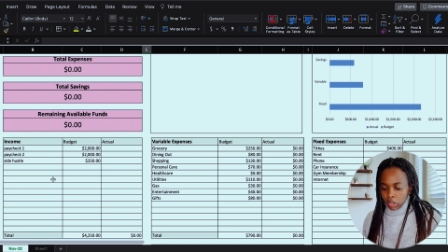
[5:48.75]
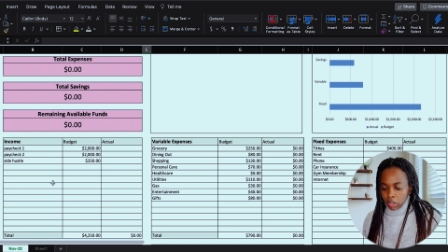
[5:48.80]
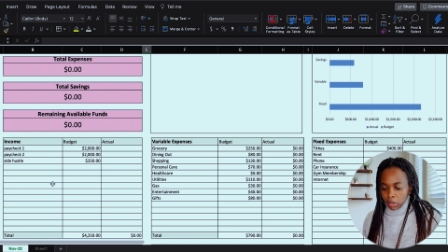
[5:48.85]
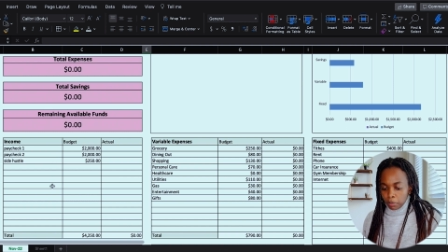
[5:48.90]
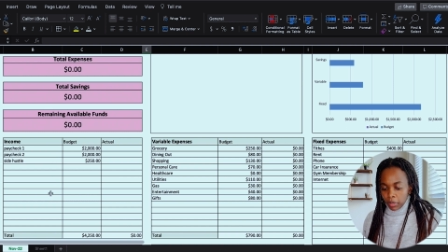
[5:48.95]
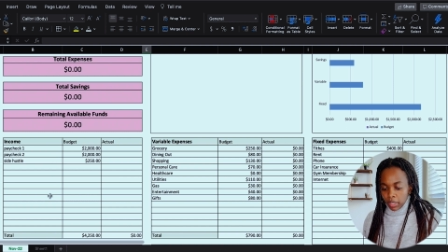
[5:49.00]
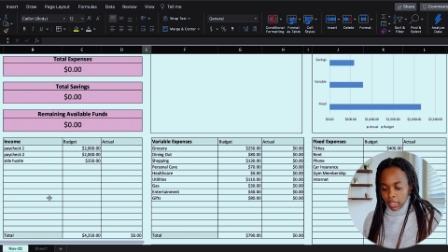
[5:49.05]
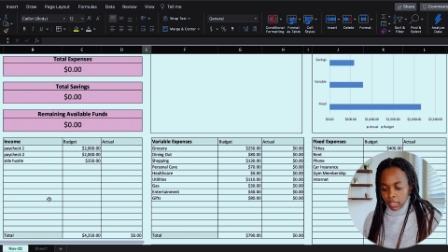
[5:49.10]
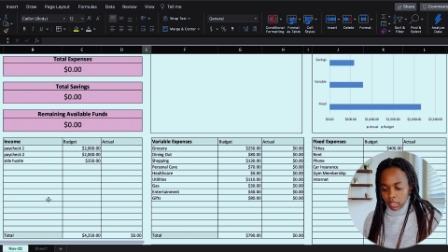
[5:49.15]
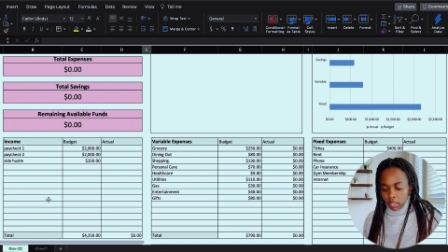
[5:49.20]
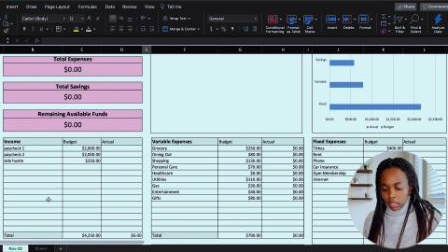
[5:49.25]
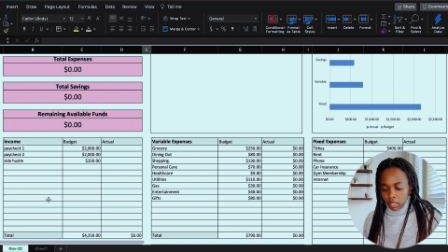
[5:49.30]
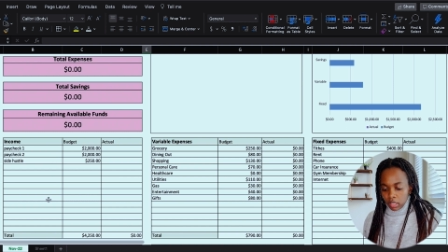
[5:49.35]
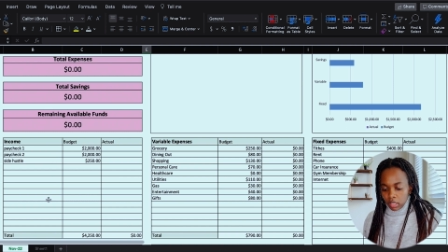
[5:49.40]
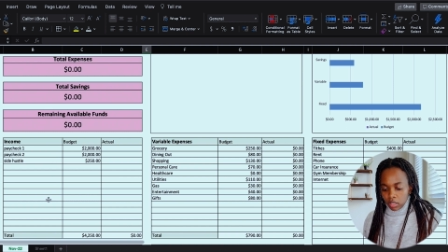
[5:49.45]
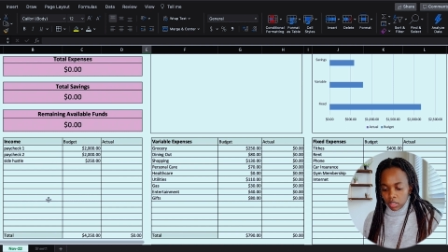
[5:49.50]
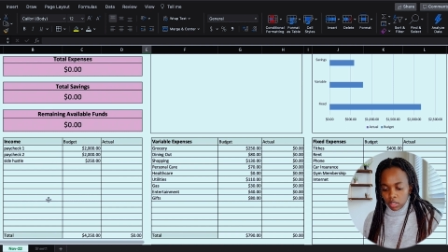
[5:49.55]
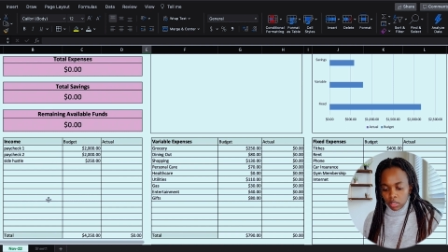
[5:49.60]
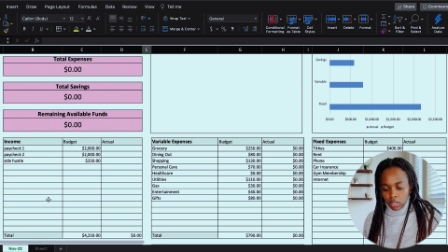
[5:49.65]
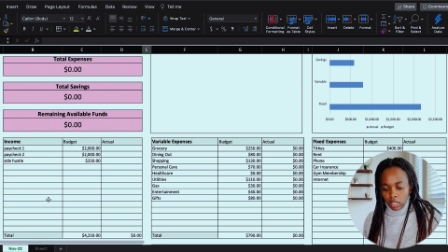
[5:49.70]

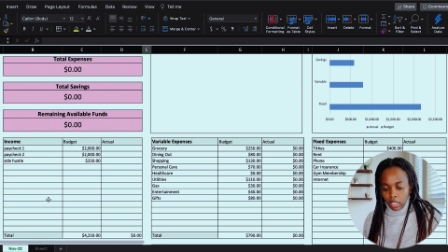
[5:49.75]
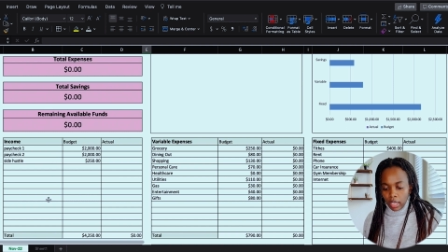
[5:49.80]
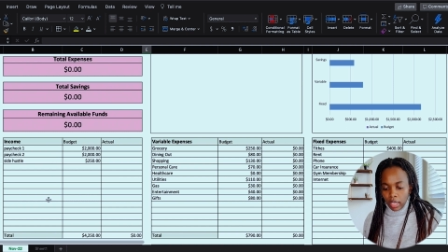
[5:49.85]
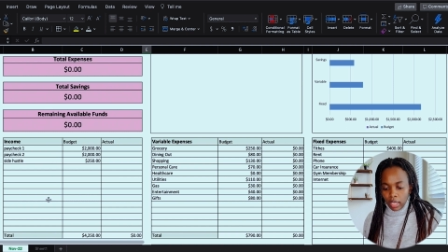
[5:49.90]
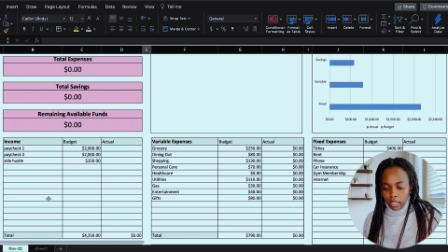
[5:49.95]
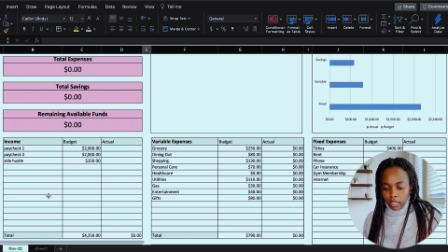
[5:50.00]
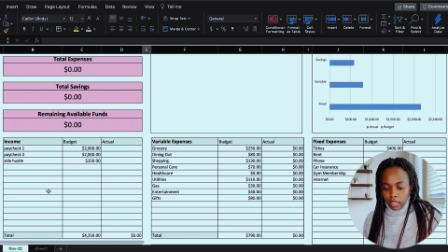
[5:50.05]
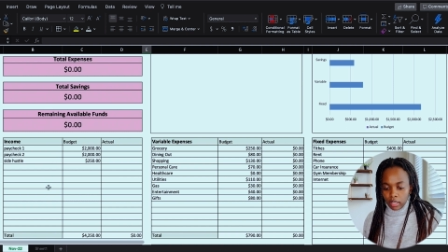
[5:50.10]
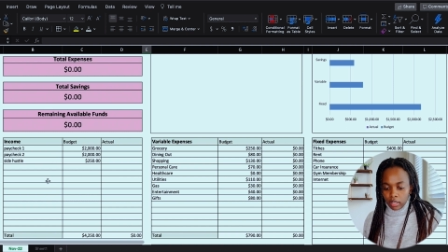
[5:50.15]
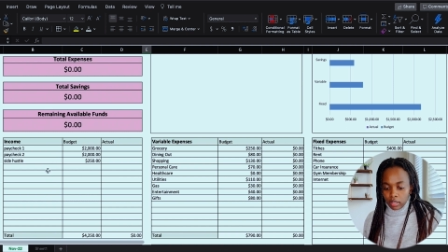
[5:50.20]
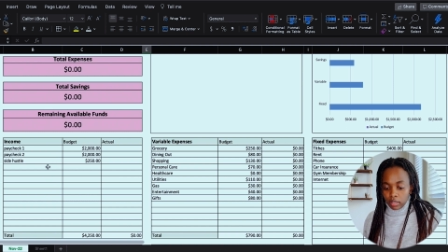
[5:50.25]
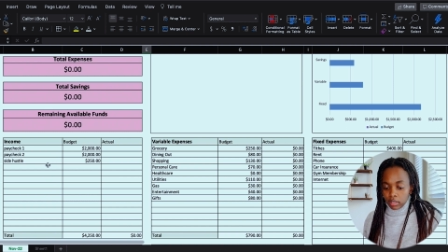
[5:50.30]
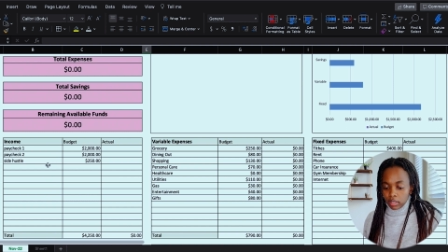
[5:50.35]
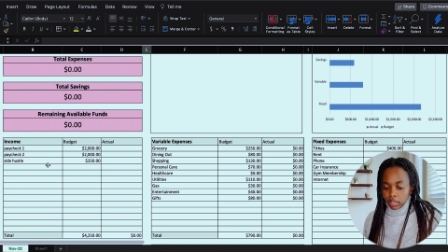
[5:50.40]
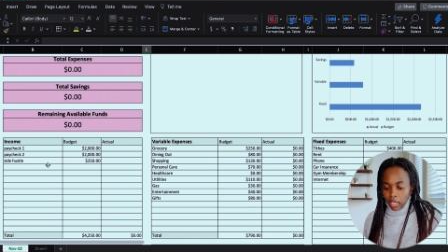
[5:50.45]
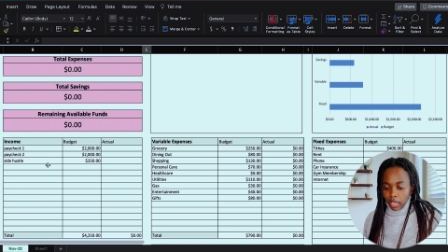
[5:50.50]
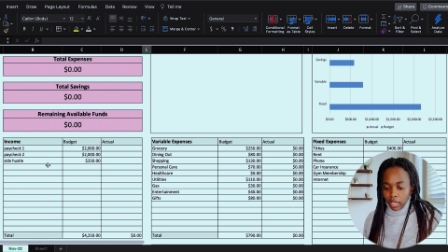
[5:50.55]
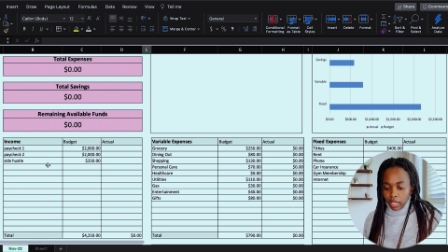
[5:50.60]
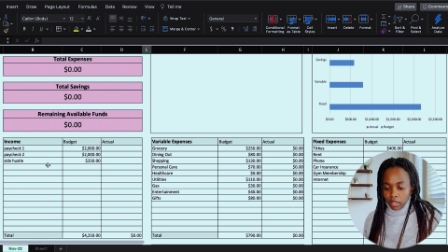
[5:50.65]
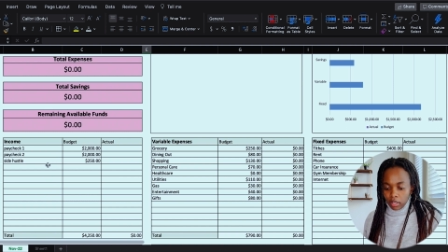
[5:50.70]
spaces to add in
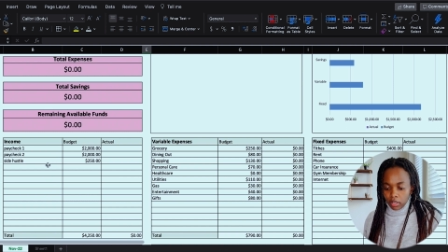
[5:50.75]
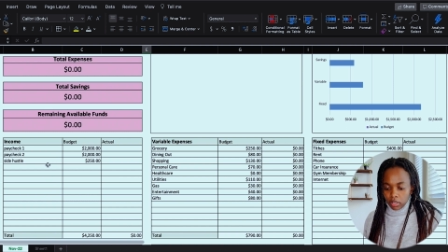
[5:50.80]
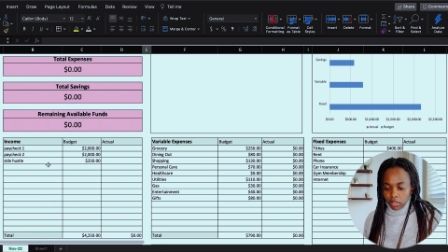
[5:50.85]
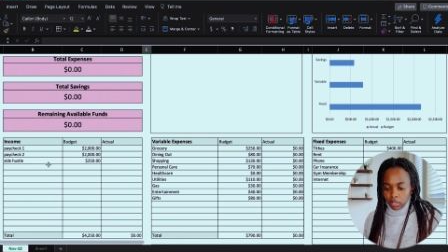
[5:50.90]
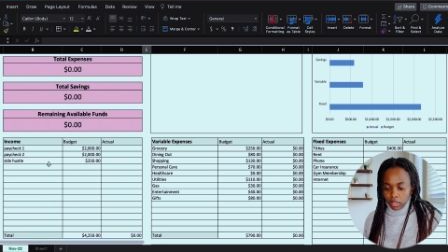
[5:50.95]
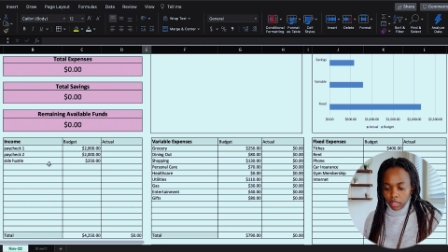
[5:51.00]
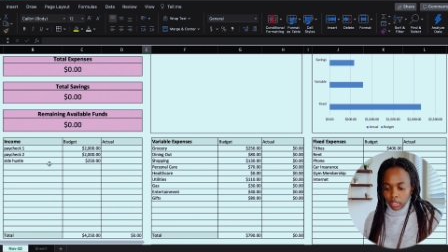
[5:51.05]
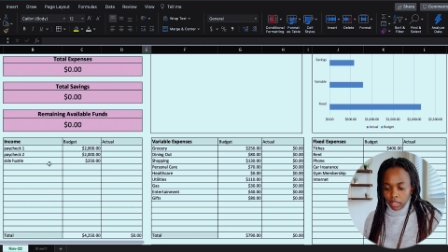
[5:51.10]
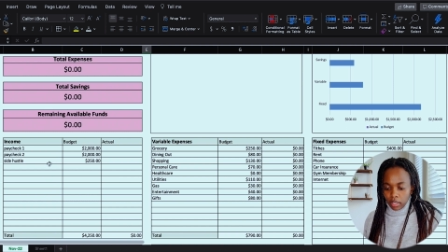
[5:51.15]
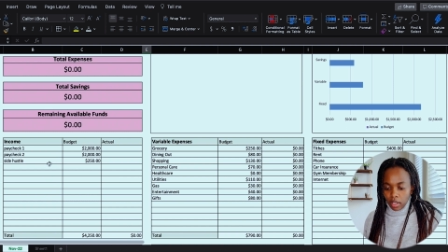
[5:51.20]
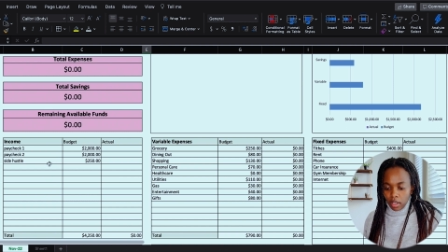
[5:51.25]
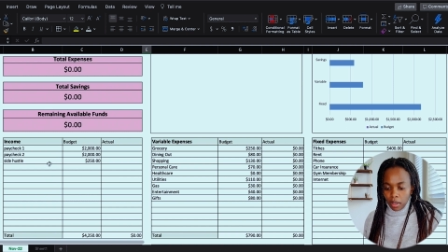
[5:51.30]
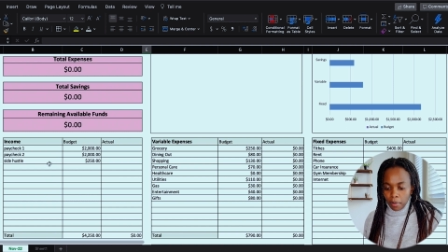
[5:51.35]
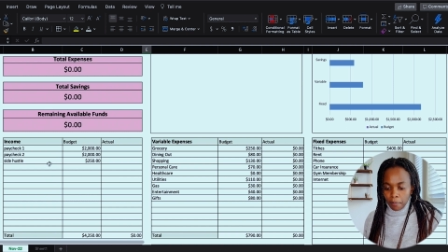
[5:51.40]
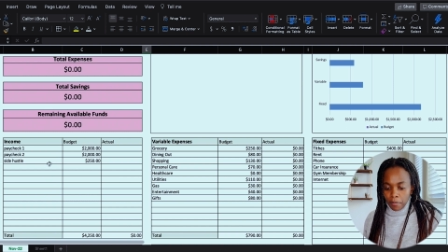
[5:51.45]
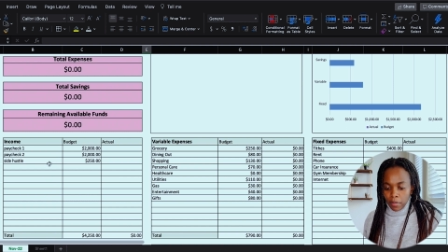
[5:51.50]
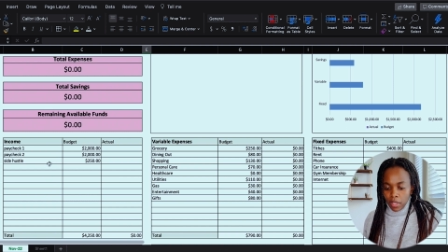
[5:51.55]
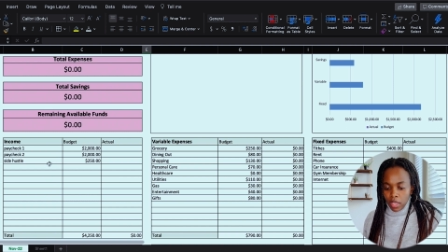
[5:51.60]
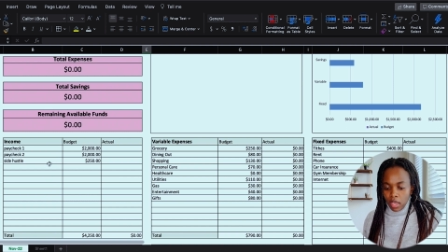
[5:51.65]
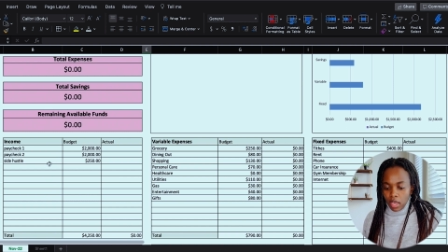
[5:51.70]
side hustle
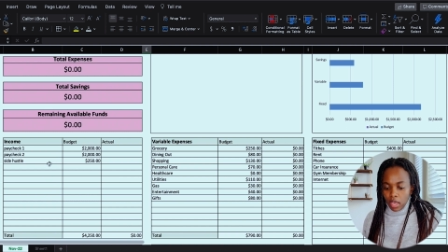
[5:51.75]
income.